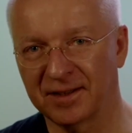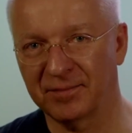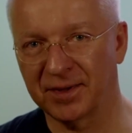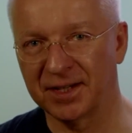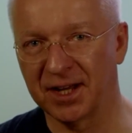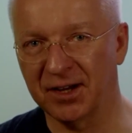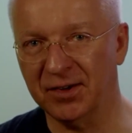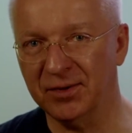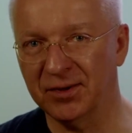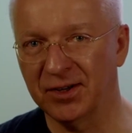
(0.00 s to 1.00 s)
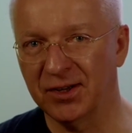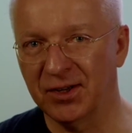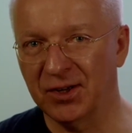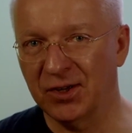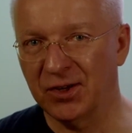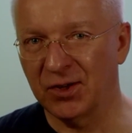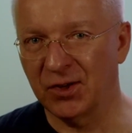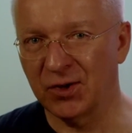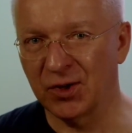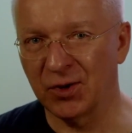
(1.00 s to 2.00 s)
But now
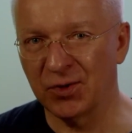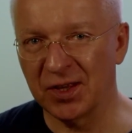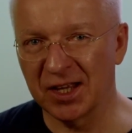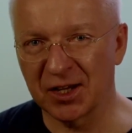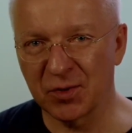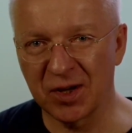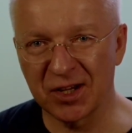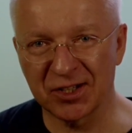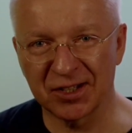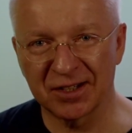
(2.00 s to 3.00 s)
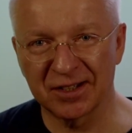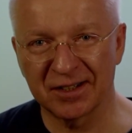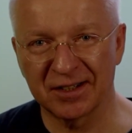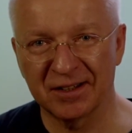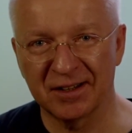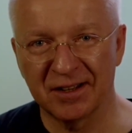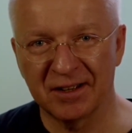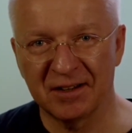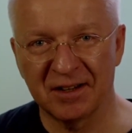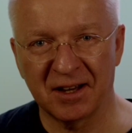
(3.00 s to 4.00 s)
you know the equation.
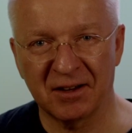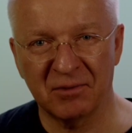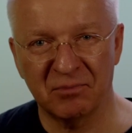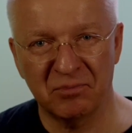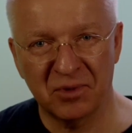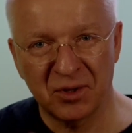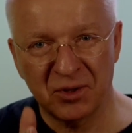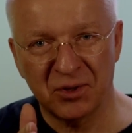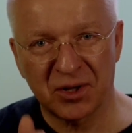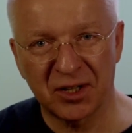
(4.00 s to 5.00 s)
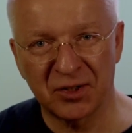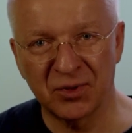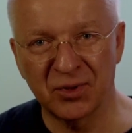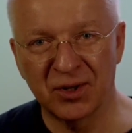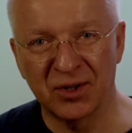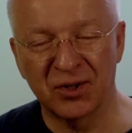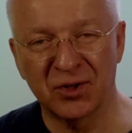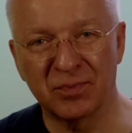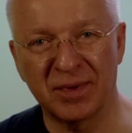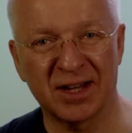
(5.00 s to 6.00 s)
Now you can do
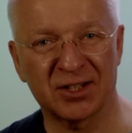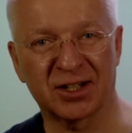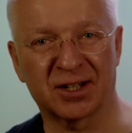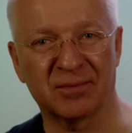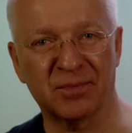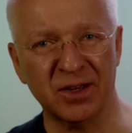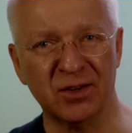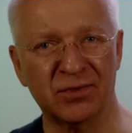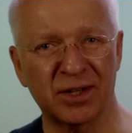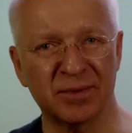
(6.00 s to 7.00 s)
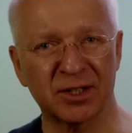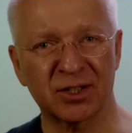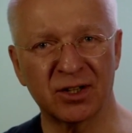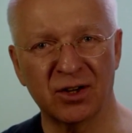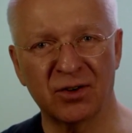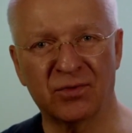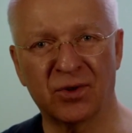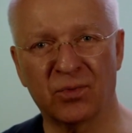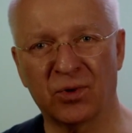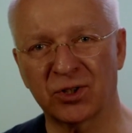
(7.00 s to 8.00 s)
your magic. Thank you very much
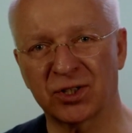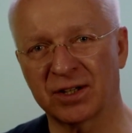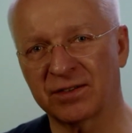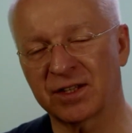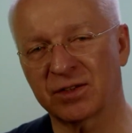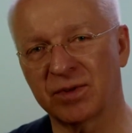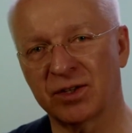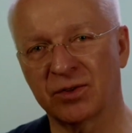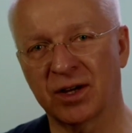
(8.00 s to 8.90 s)
for watching this video.